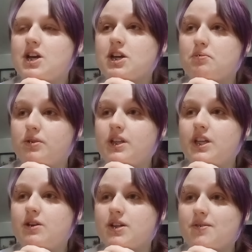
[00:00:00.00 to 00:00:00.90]

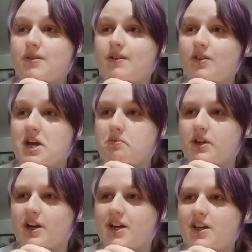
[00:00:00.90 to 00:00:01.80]
completely erased from my
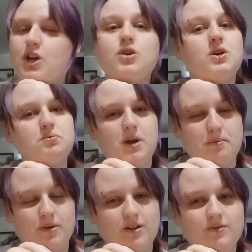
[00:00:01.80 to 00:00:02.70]
vocabulary,
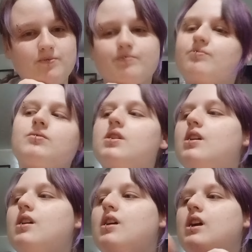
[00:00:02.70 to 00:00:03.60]
newspaper,
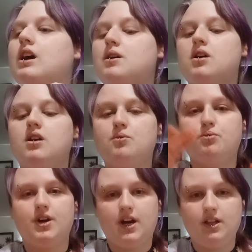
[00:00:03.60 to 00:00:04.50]

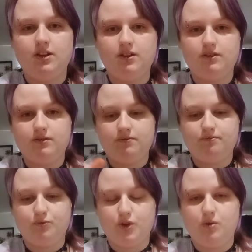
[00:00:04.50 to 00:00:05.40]
put it on
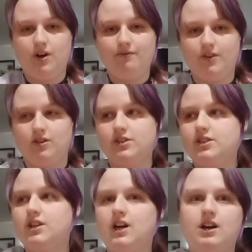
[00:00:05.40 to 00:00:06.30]
where you want
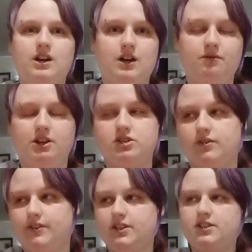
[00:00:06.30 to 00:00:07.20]
first, on a flat
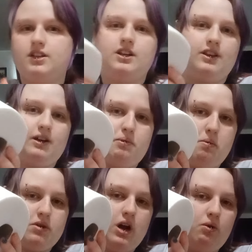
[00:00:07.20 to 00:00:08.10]
surface, then get a
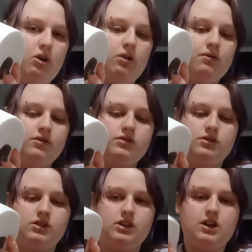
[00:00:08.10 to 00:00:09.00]
paper towel,
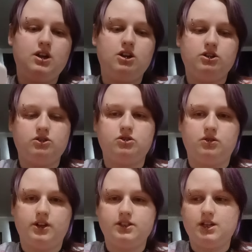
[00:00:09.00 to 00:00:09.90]
do
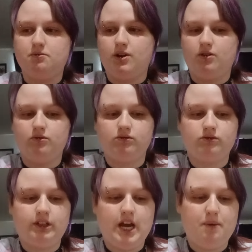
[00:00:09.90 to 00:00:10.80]
what I said about
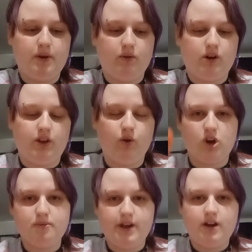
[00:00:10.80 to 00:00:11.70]
dabbing around the
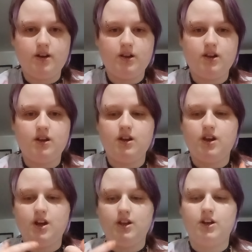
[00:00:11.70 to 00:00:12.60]
ornament,
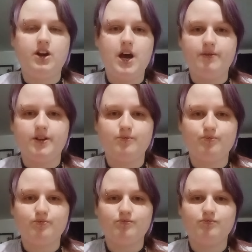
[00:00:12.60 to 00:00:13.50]
and there you have it.
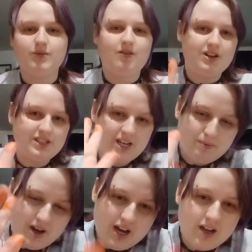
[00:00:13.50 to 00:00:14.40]
Have a nice day,
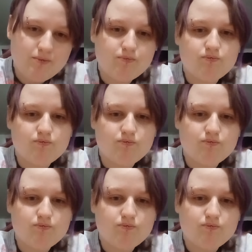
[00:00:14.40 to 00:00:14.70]
bye!